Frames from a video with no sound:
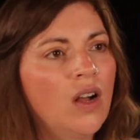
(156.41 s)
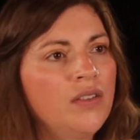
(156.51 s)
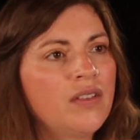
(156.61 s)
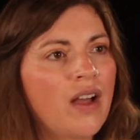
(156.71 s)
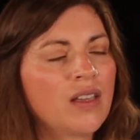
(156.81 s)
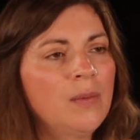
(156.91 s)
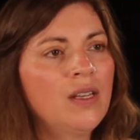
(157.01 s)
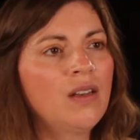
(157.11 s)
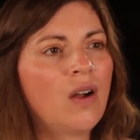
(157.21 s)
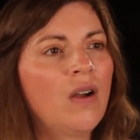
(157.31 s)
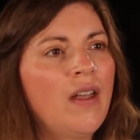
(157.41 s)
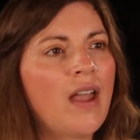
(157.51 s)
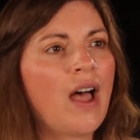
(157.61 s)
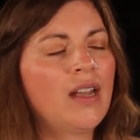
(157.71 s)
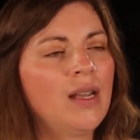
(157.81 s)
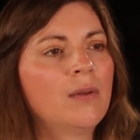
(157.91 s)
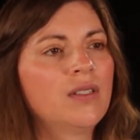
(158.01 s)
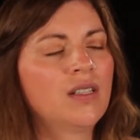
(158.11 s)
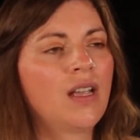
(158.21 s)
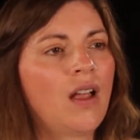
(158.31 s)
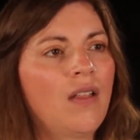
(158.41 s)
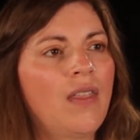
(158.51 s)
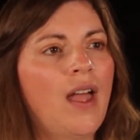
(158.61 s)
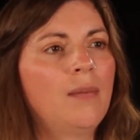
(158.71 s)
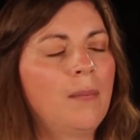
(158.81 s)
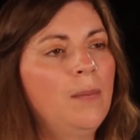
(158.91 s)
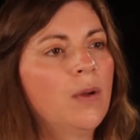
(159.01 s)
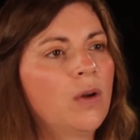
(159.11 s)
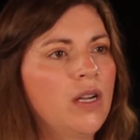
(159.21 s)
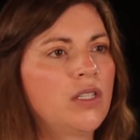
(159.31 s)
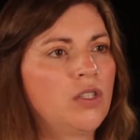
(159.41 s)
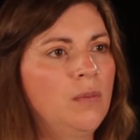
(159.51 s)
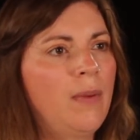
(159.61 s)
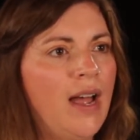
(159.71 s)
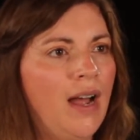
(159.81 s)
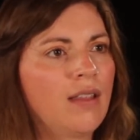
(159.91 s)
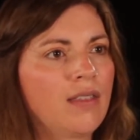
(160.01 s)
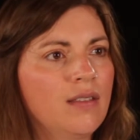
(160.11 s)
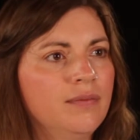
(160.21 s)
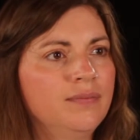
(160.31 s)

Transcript: undocumented are not able to get on that immigration path.